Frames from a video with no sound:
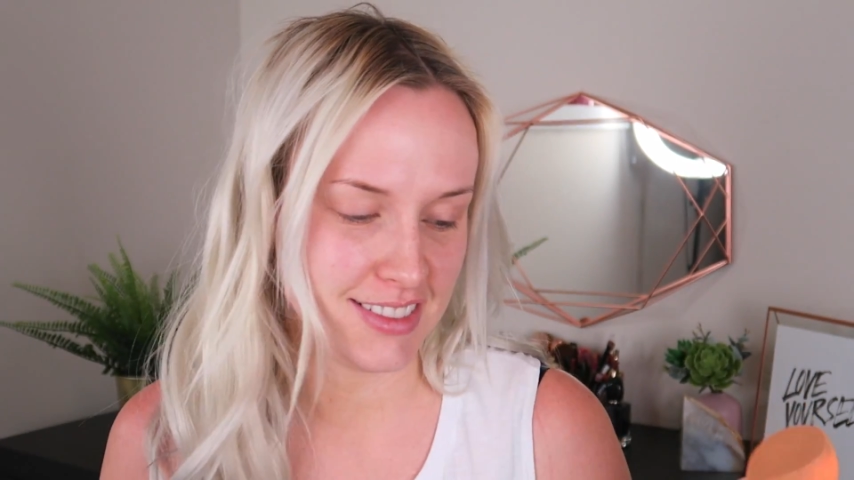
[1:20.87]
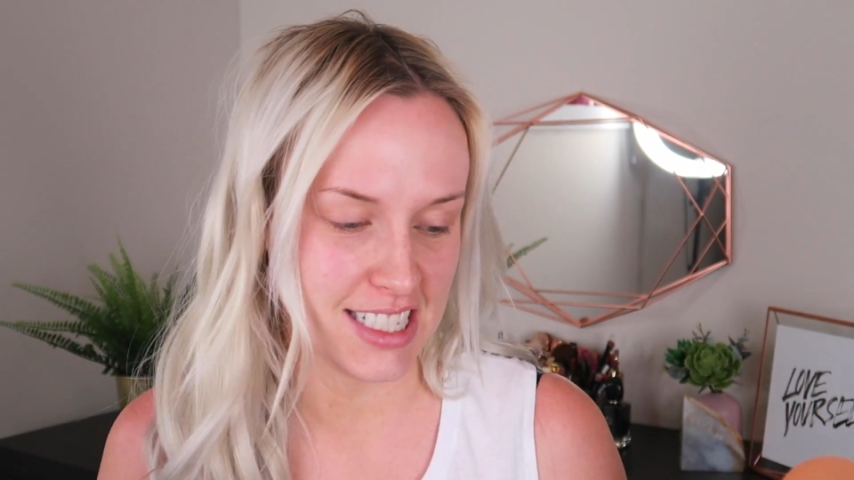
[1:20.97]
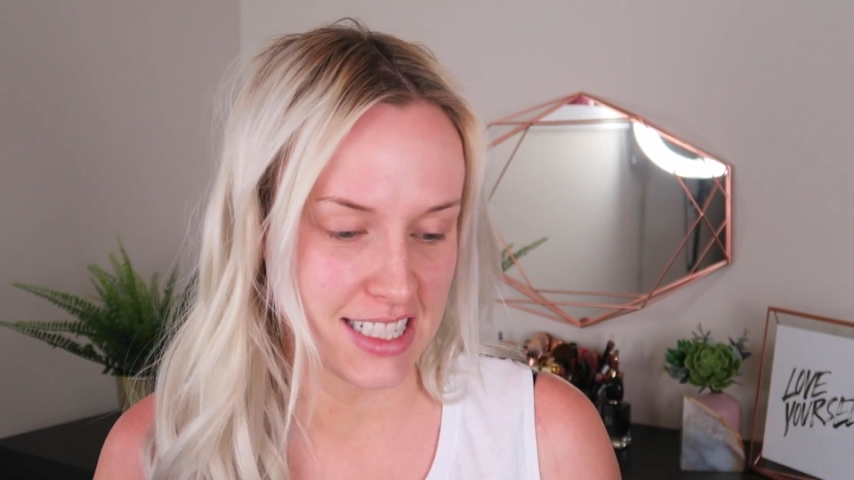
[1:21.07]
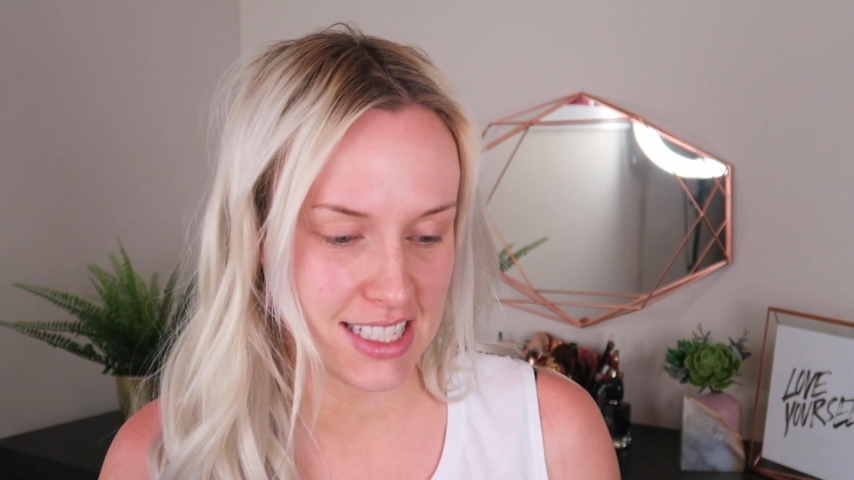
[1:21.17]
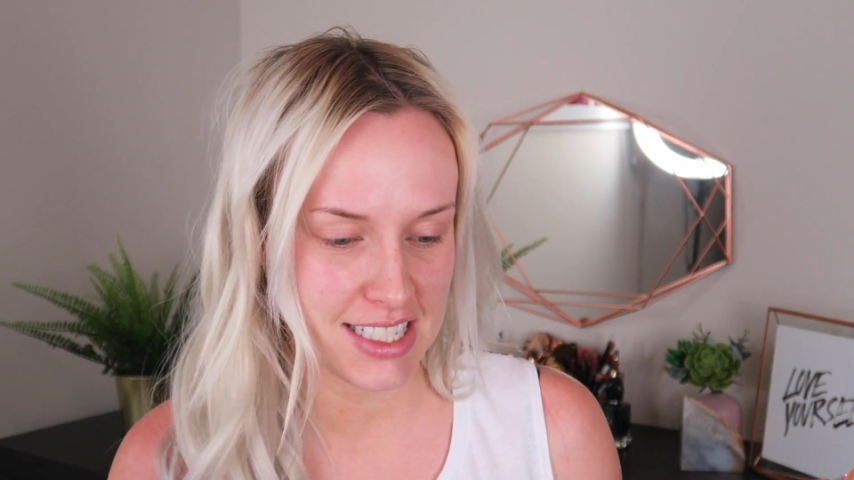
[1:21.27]

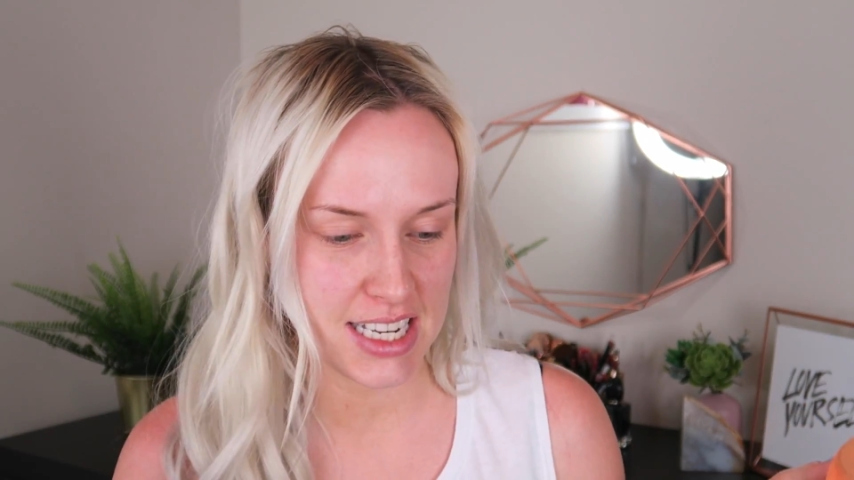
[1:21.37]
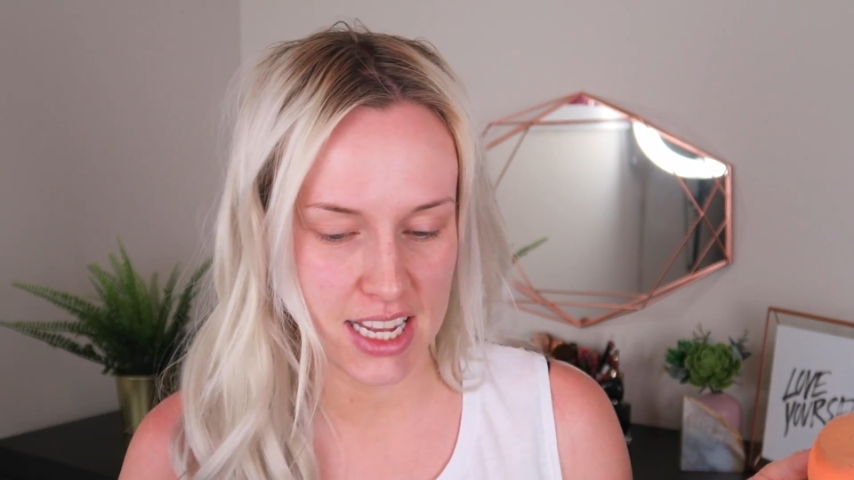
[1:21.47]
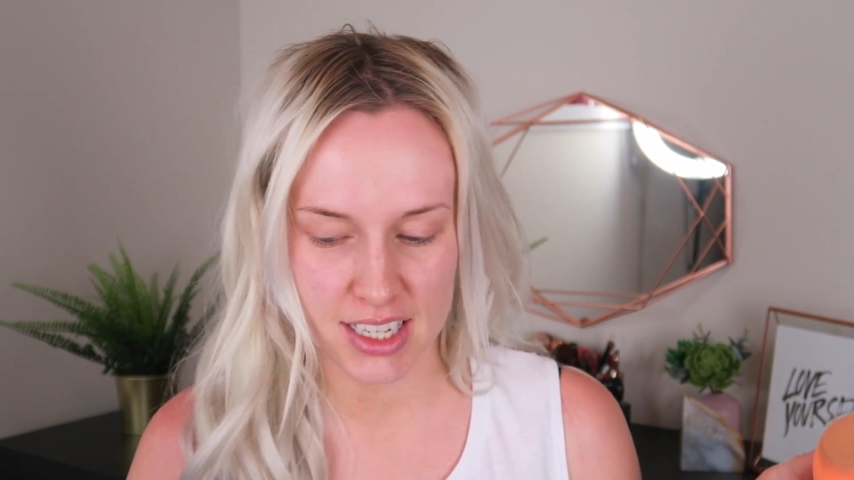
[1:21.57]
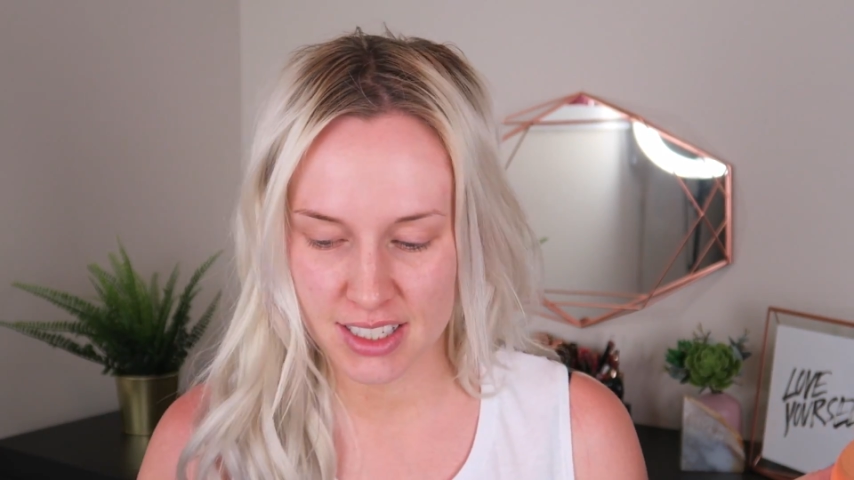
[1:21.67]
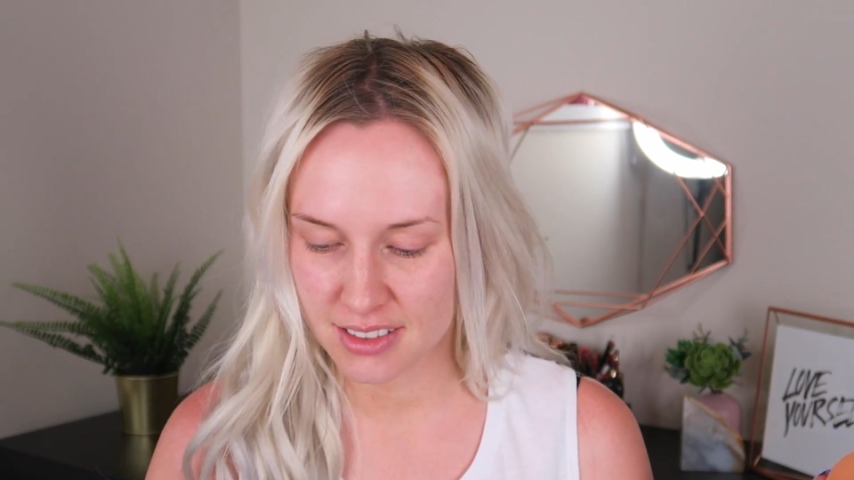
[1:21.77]
Didn't
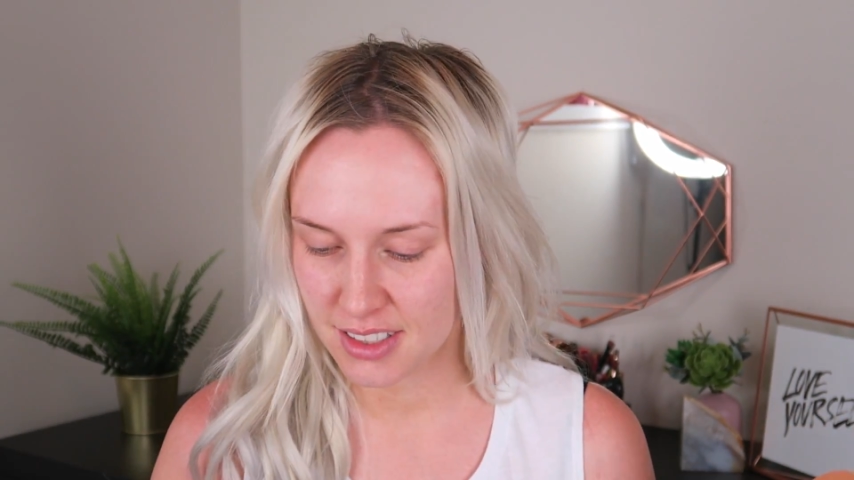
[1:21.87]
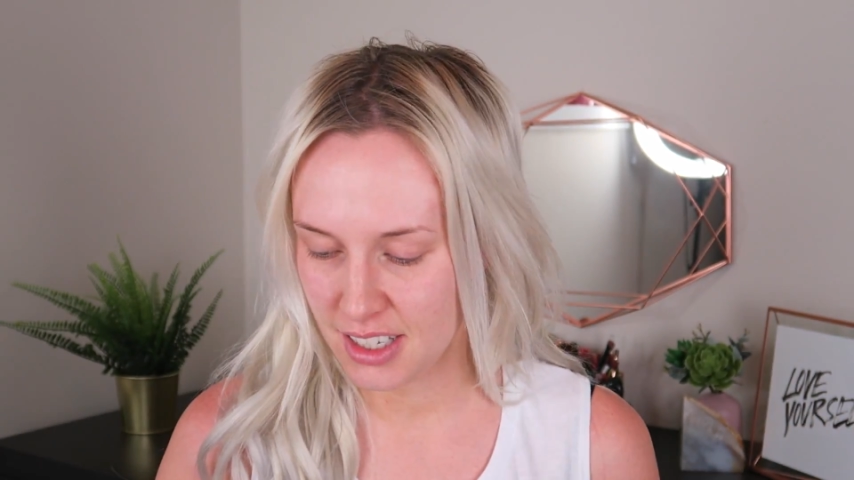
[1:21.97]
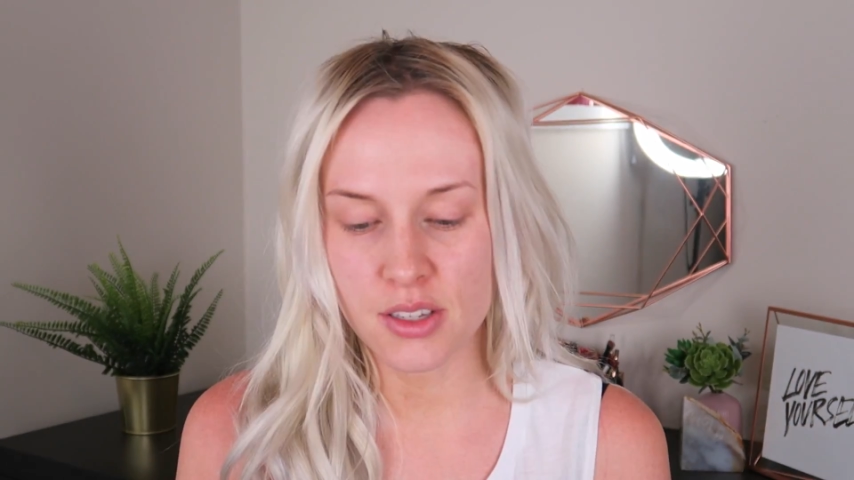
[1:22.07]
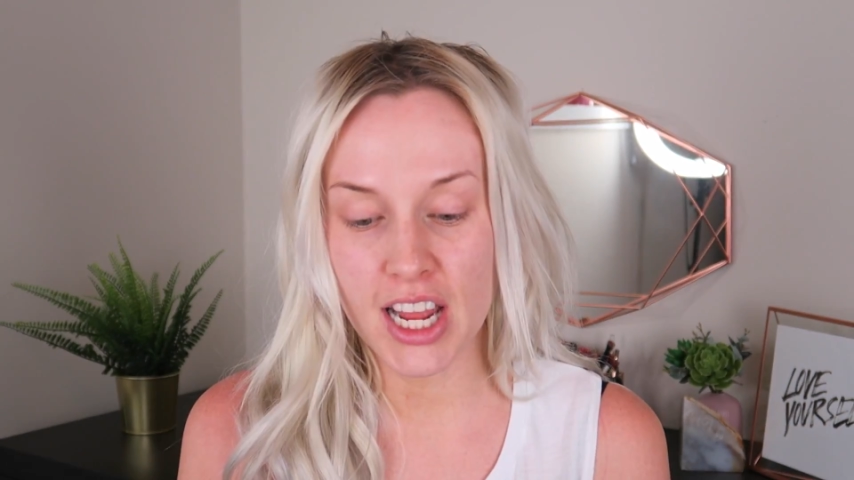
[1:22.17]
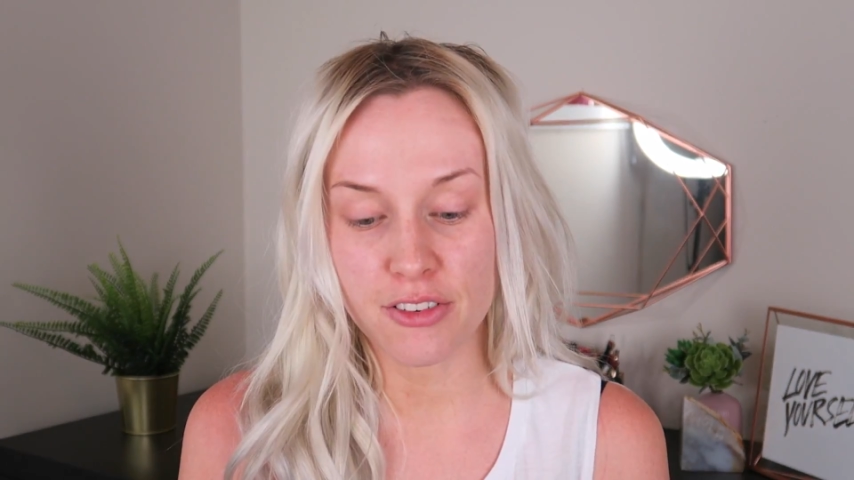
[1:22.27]
stick.
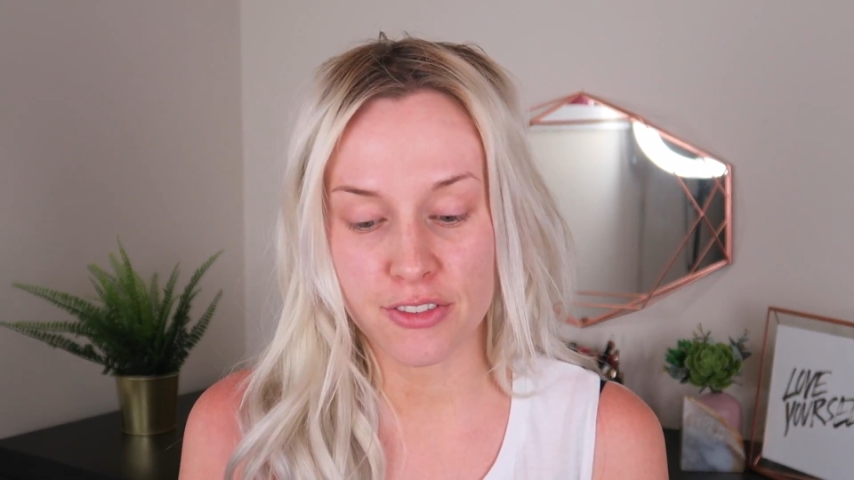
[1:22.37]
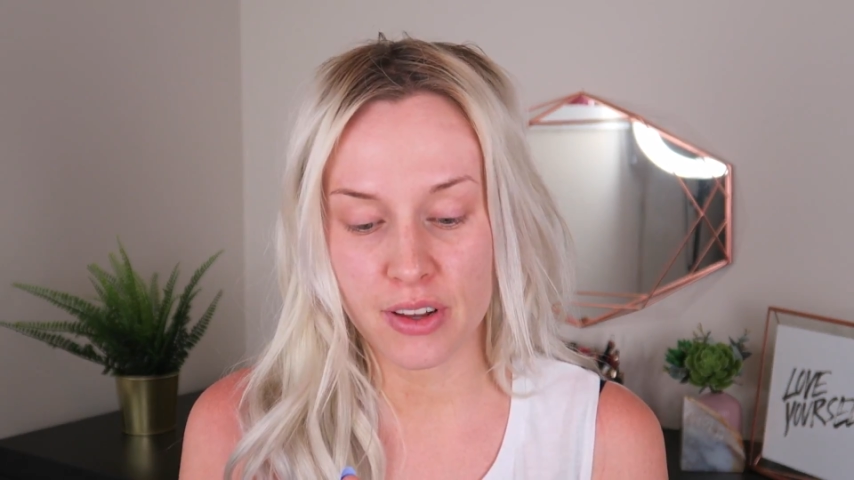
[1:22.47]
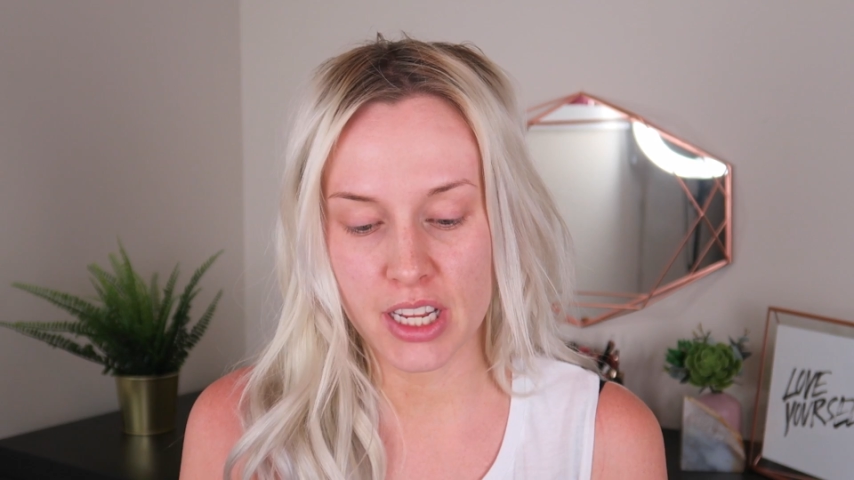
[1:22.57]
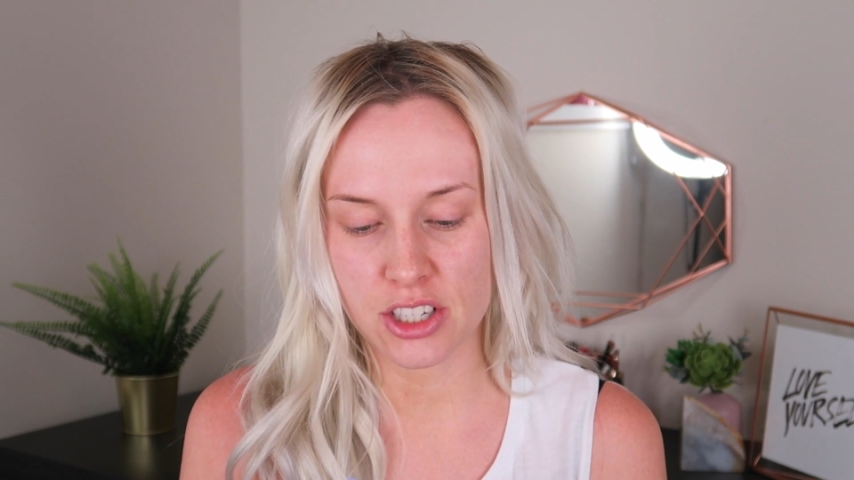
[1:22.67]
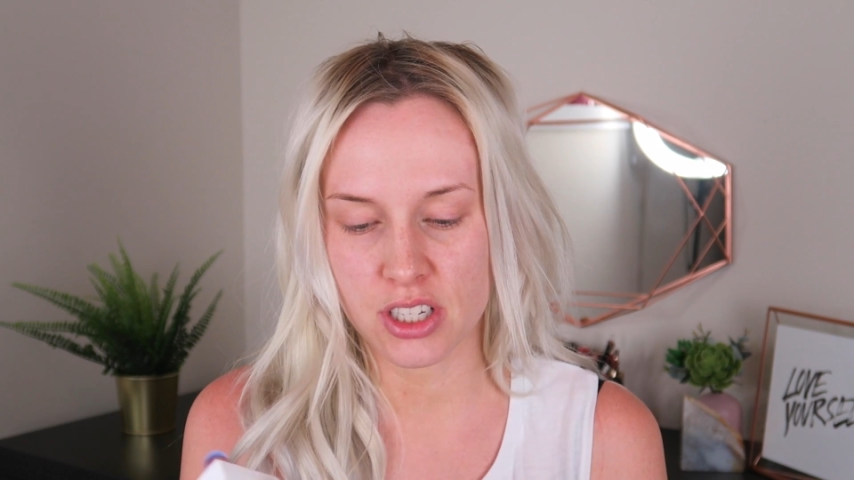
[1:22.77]
So now for
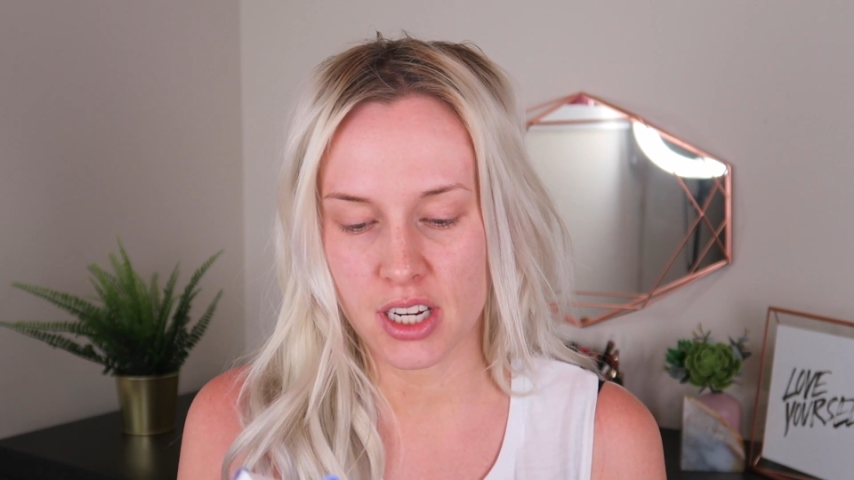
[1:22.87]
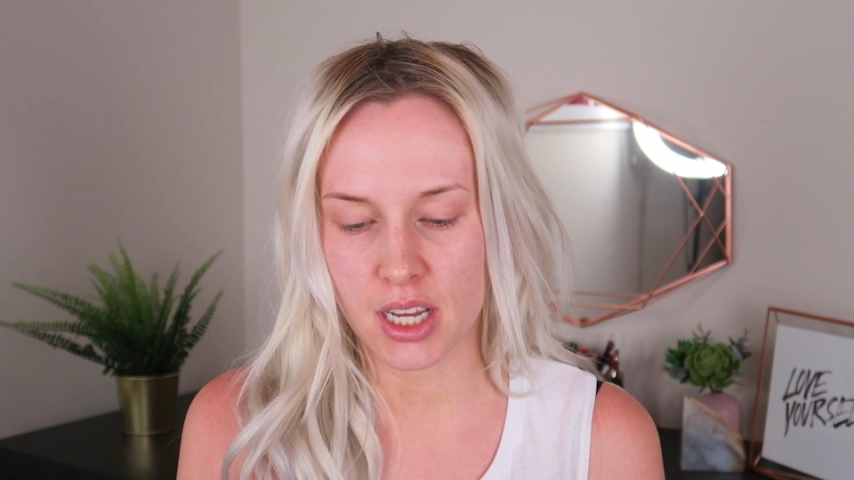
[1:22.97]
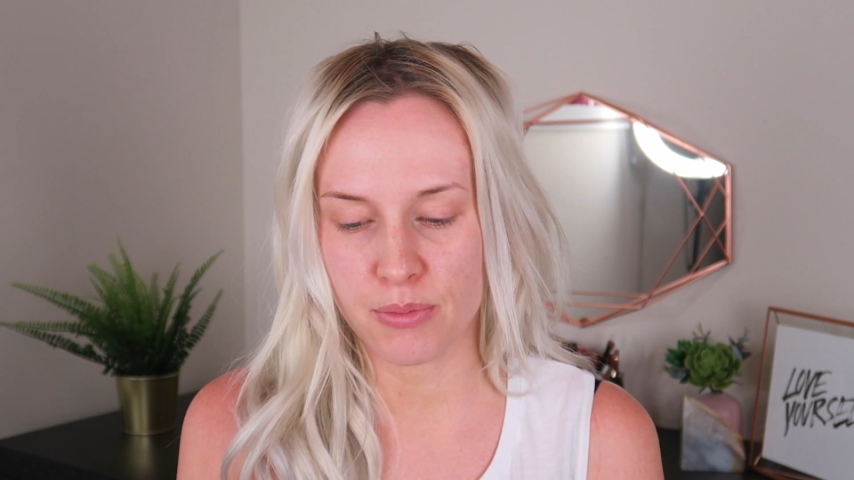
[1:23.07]
foundation,